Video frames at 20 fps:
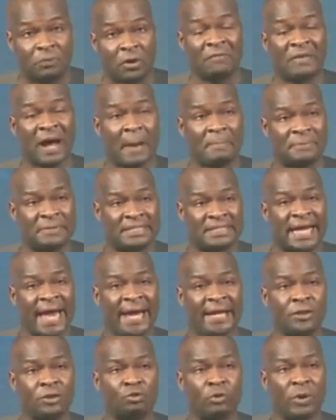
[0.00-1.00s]
Proverbs
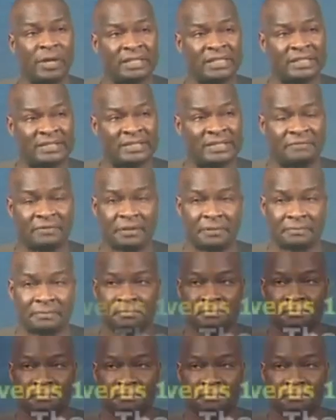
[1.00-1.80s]
10, 27.